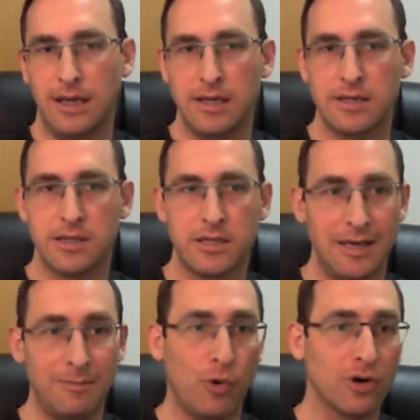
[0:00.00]
is
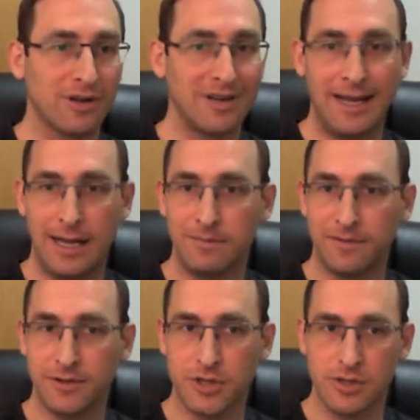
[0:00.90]
important and
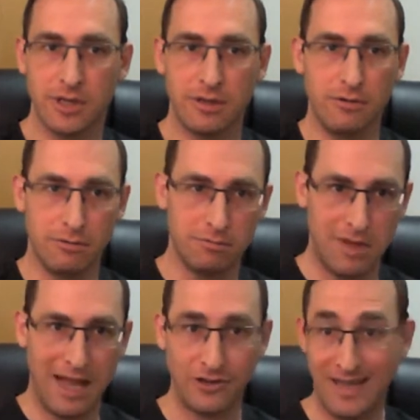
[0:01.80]
helpful, so that you
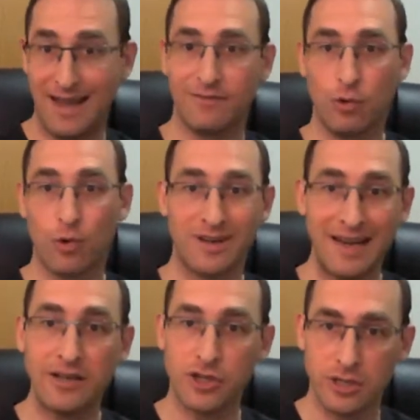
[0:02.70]
actually have
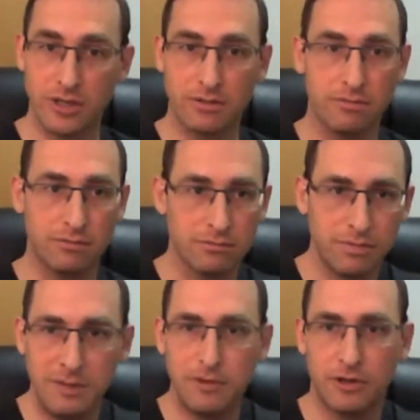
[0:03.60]
coordination and
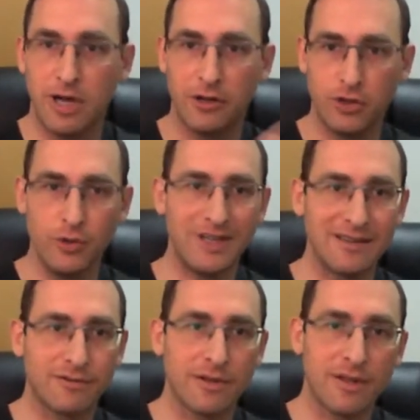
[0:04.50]
people are not doing
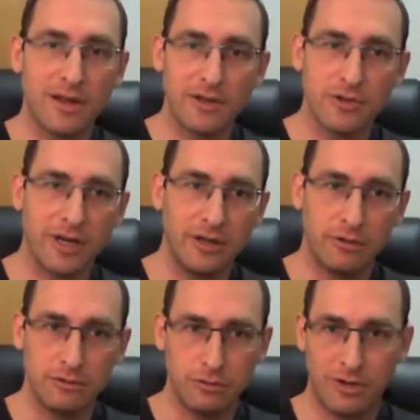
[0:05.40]
different things, right?
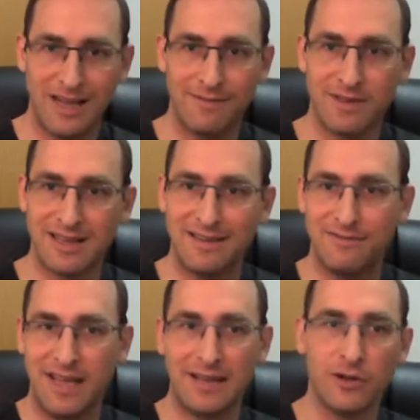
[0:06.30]
You want to have the
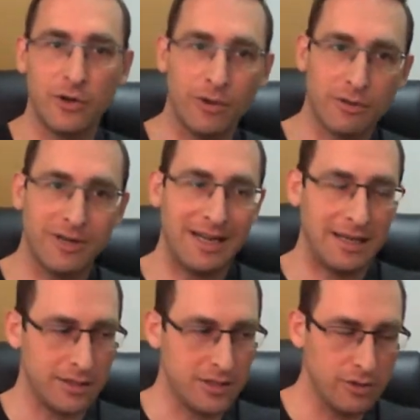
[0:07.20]
left hand knowing what the right
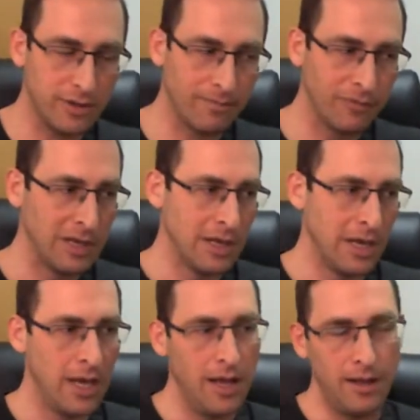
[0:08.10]
hand is doing.
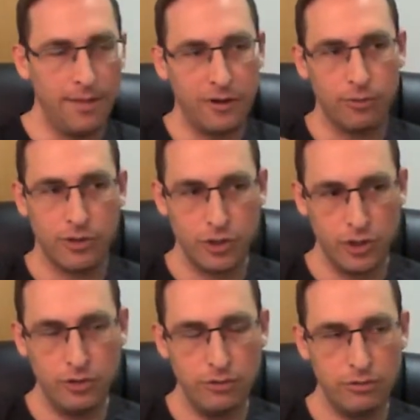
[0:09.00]
There were
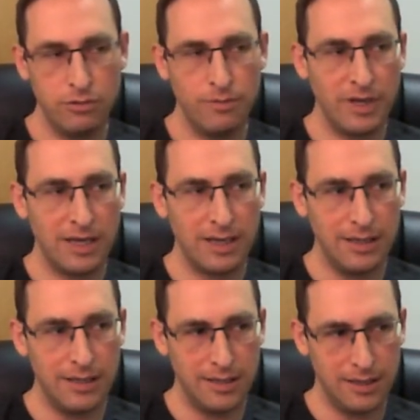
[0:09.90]
two
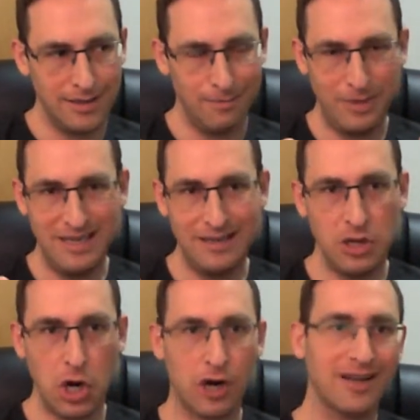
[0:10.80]

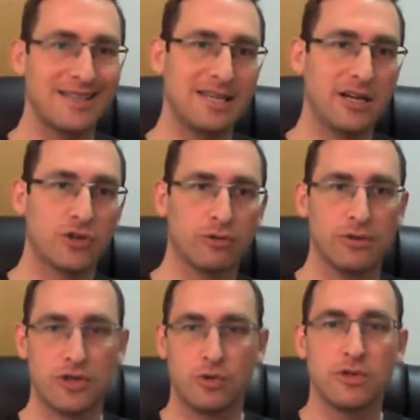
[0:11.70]
competing
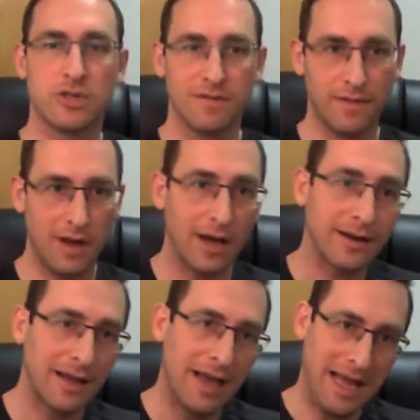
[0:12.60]
architectural schools of
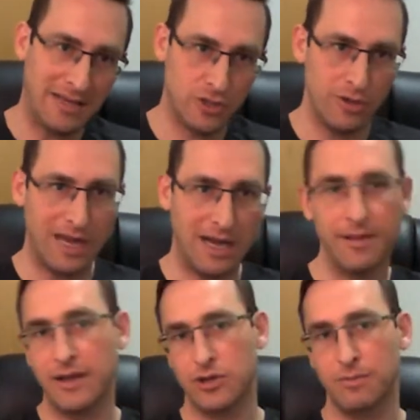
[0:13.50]
thought as to how
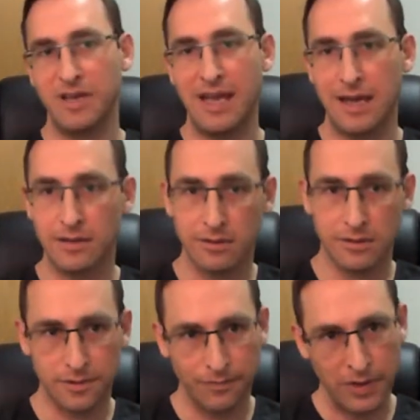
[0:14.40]
that should be
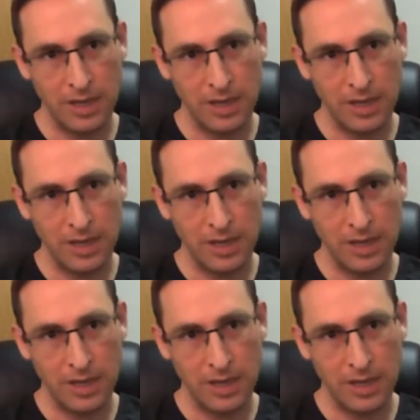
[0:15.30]
handled.